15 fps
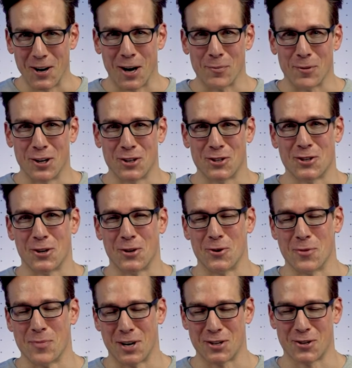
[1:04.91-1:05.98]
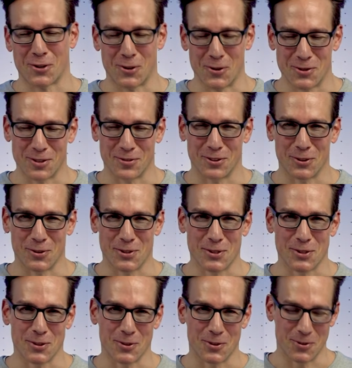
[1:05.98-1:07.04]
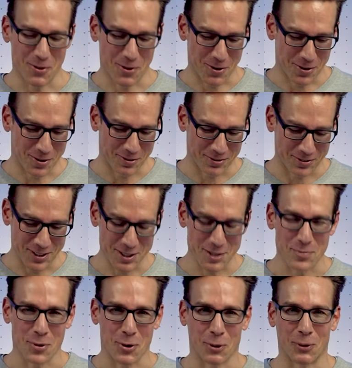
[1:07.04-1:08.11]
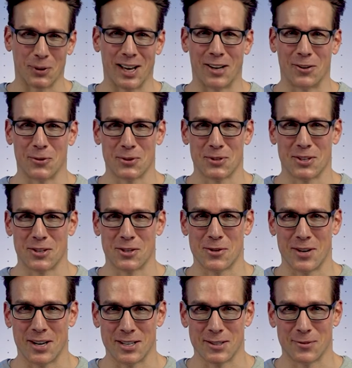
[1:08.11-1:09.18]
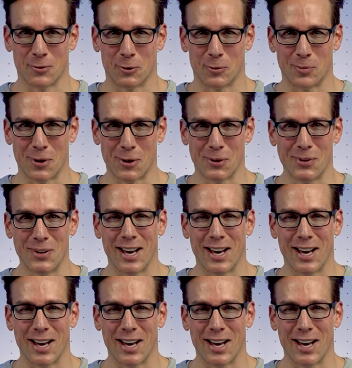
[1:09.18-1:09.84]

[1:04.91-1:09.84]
I'm going to show you a much closer view soon of this model and also the transform model,